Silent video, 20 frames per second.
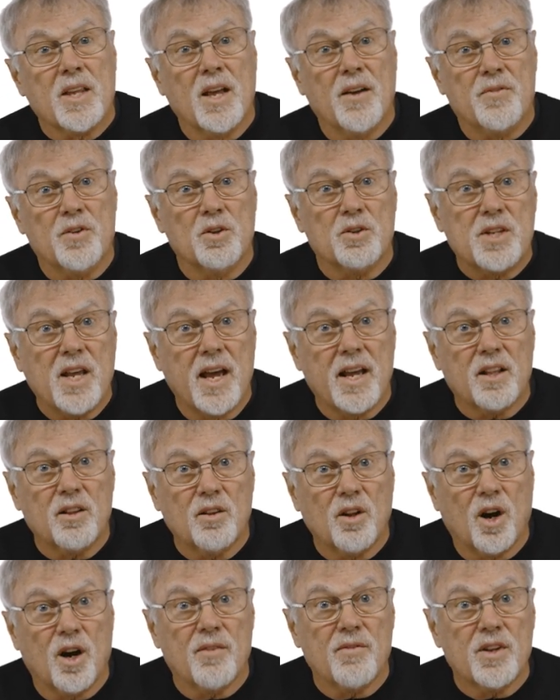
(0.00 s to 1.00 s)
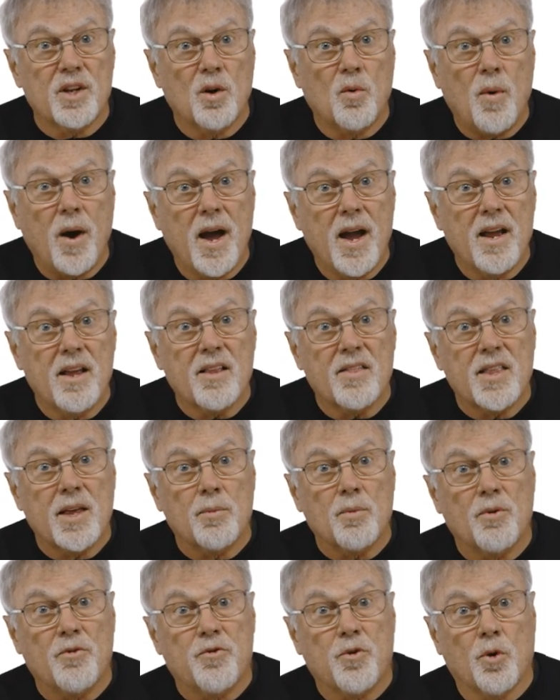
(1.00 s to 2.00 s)
If you take larvae away, they
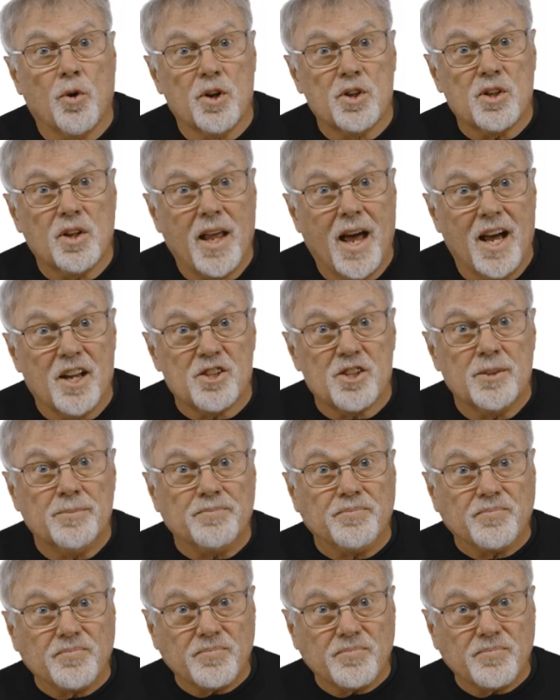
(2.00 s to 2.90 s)
will forage less.